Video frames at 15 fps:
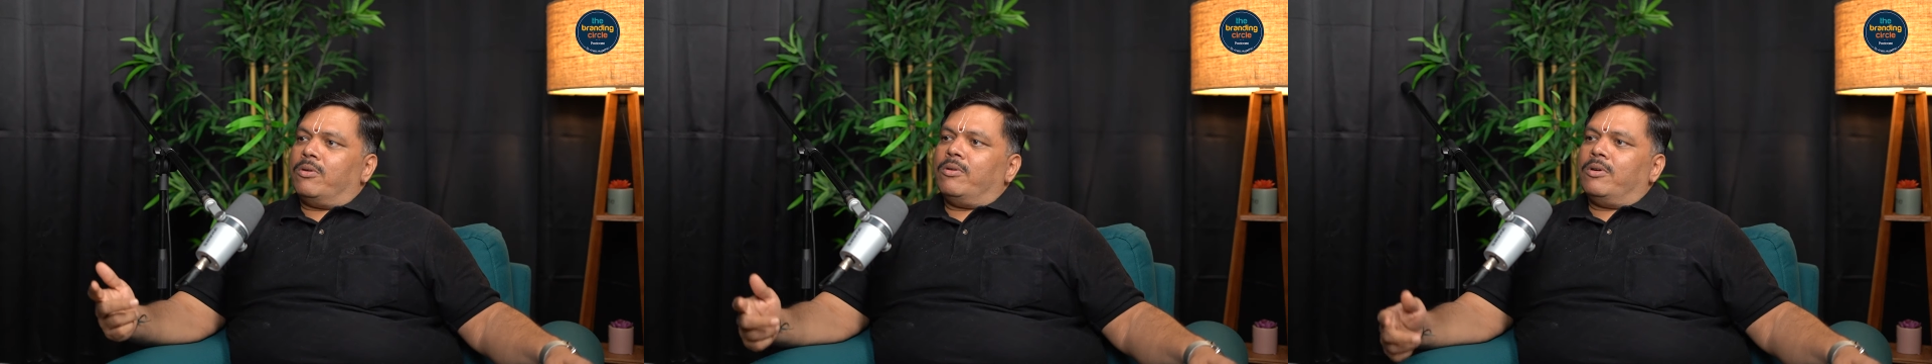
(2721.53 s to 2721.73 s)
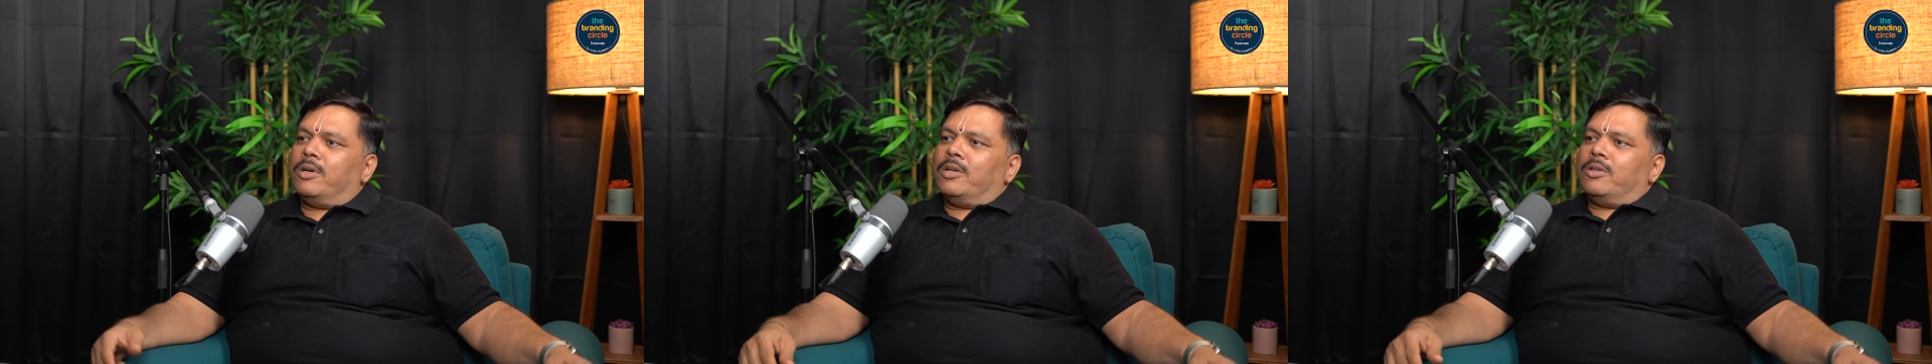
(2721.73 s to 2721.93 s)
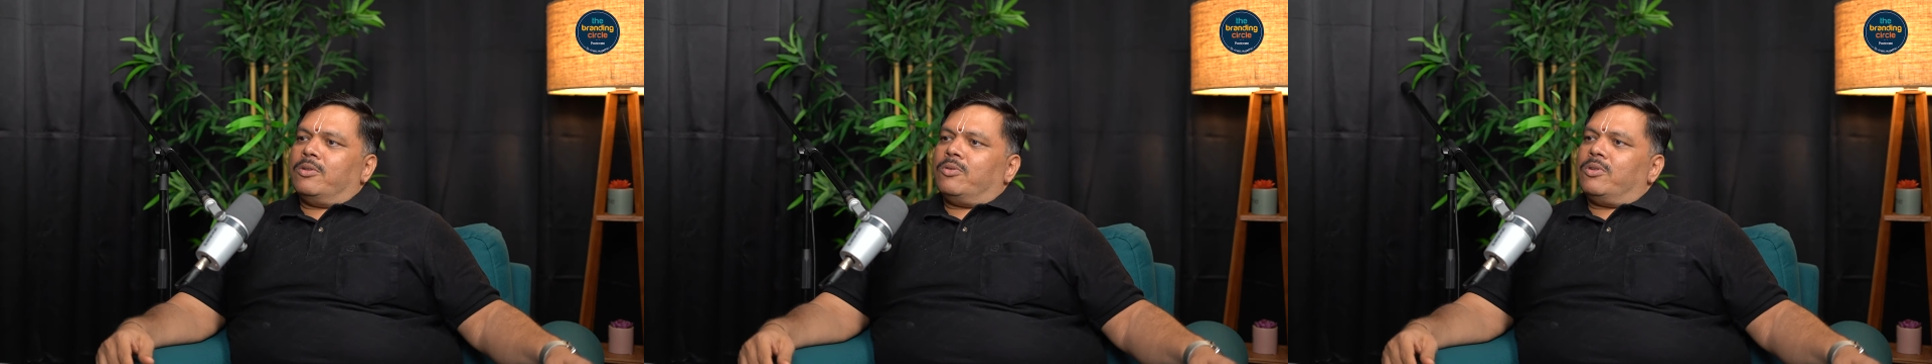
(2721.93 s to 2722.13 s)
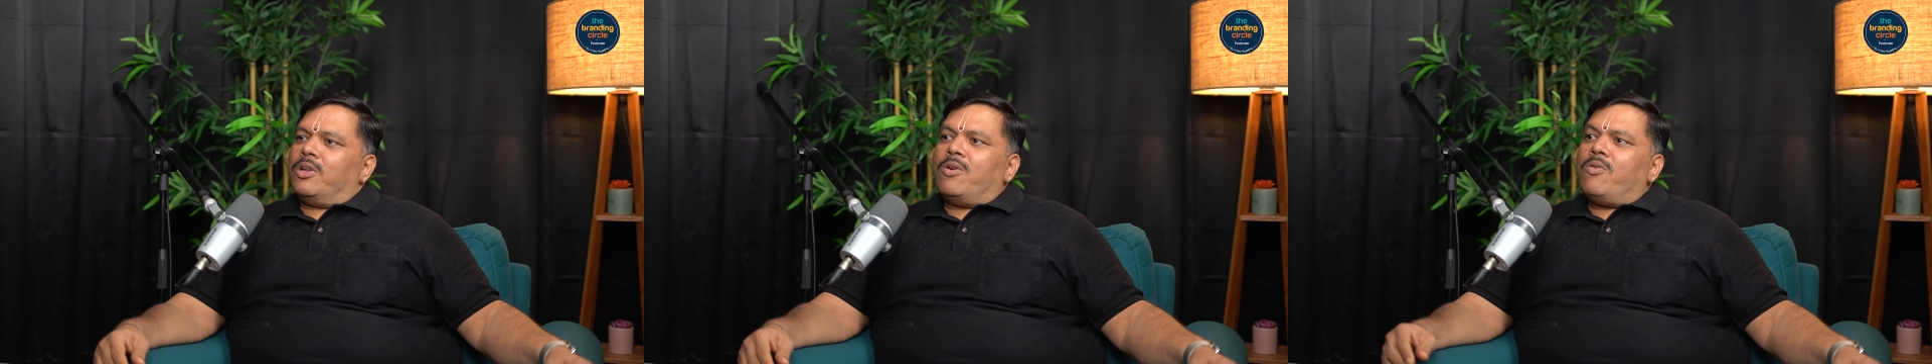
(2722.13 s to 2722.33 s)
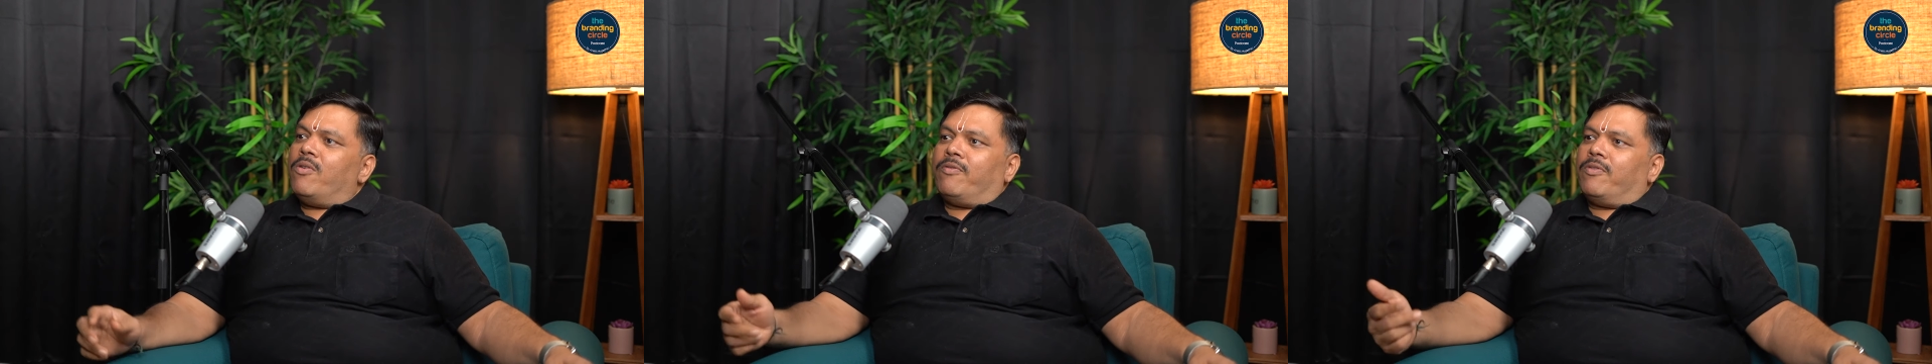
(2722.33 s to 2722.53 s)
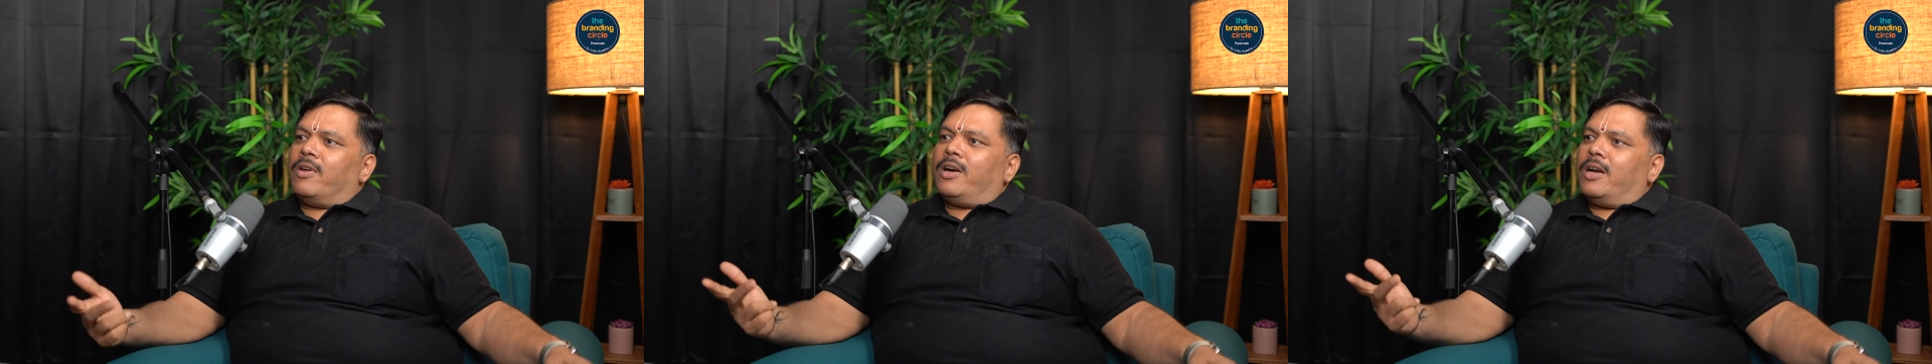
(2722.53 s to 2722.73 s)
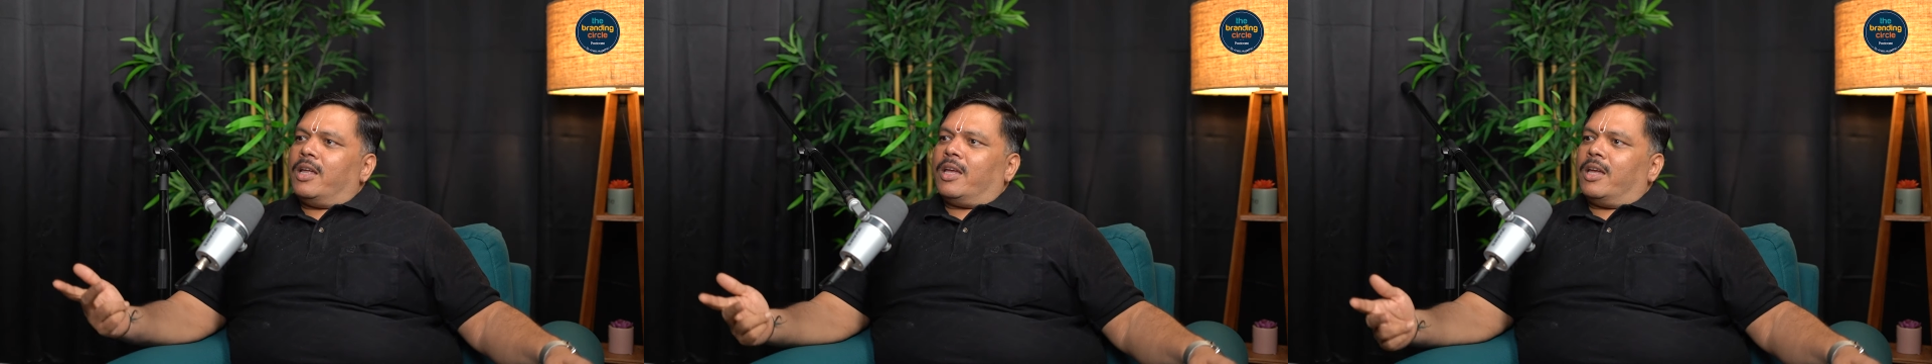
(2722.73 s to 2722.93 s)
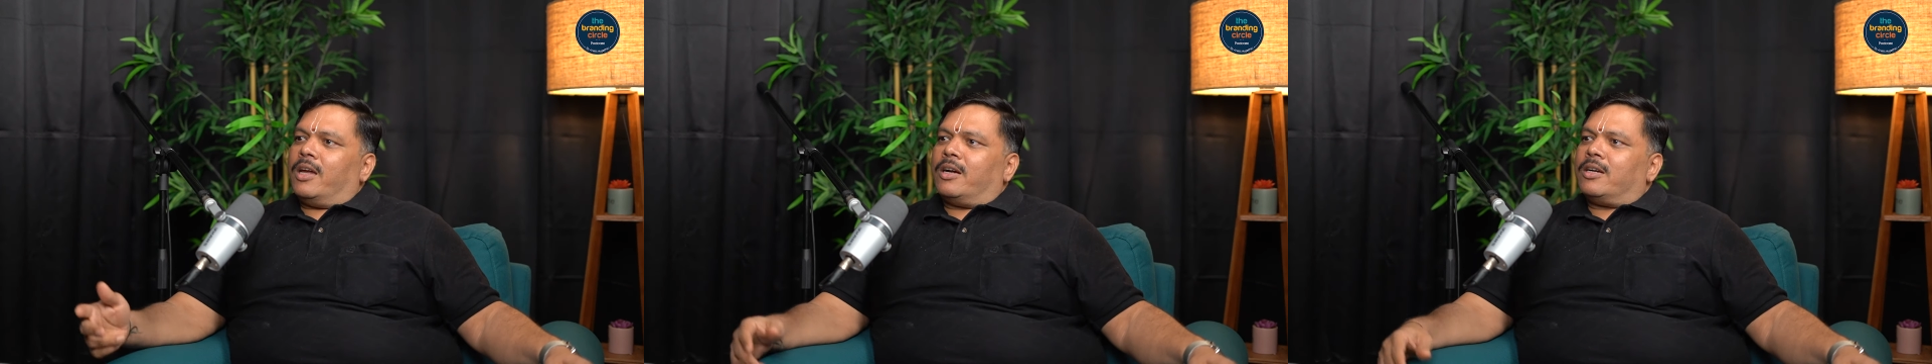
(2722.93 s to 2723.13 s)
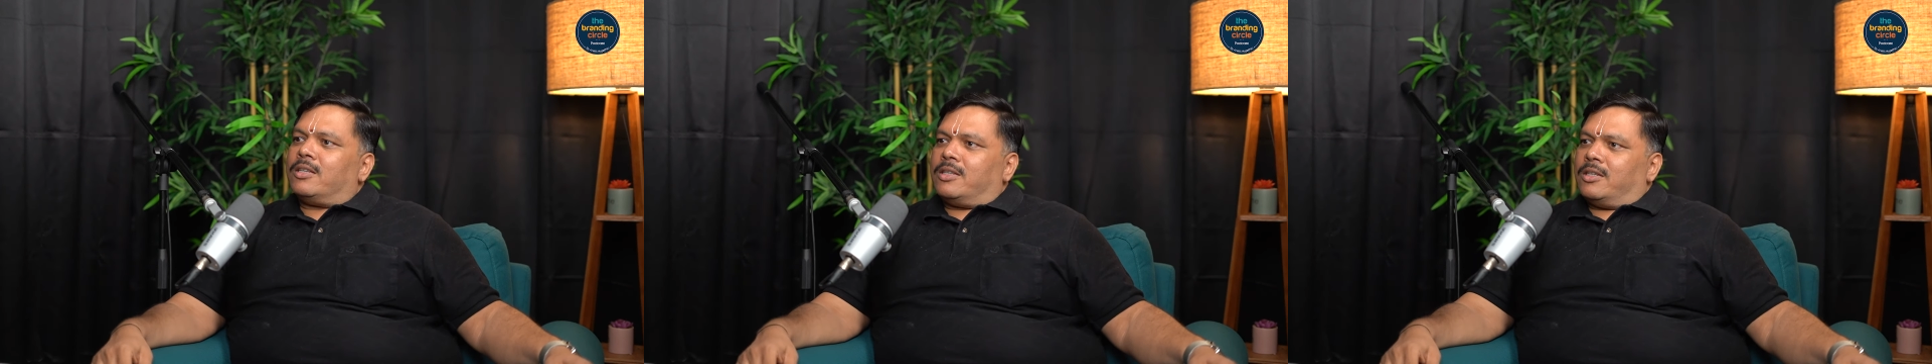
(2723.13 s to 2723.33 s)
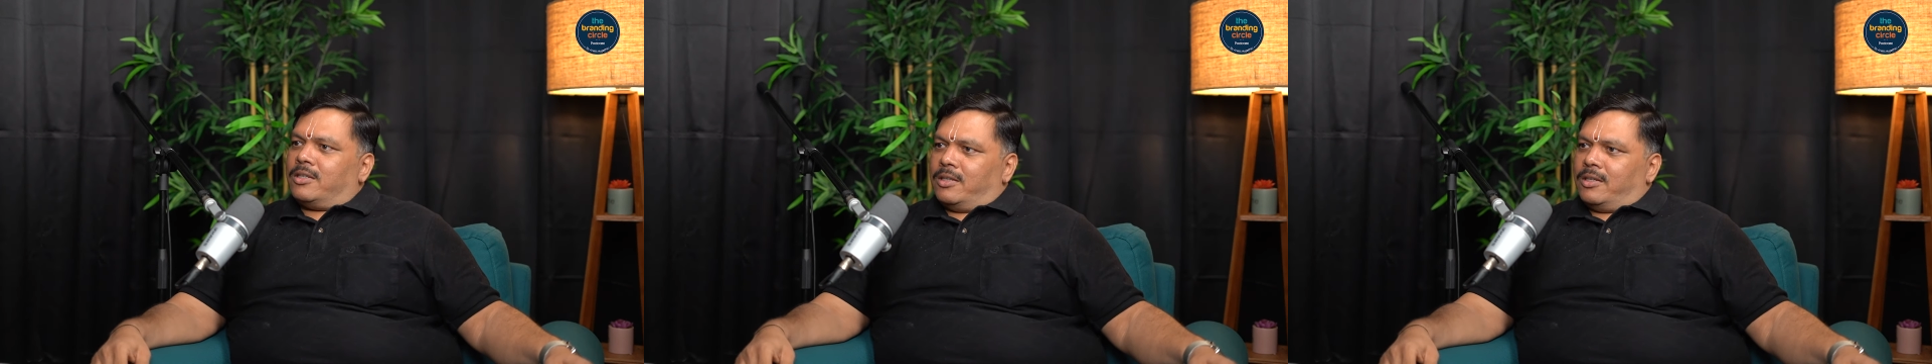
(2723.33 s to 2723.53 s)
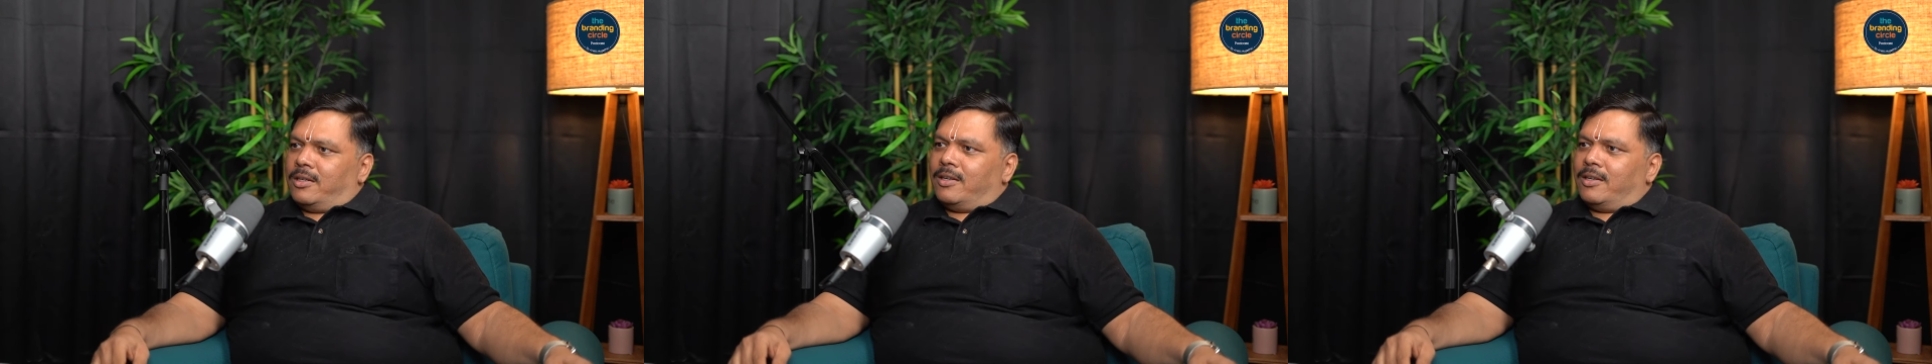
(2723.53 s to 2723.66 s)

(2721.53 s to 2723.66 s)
No, so they don't fear taking a decision.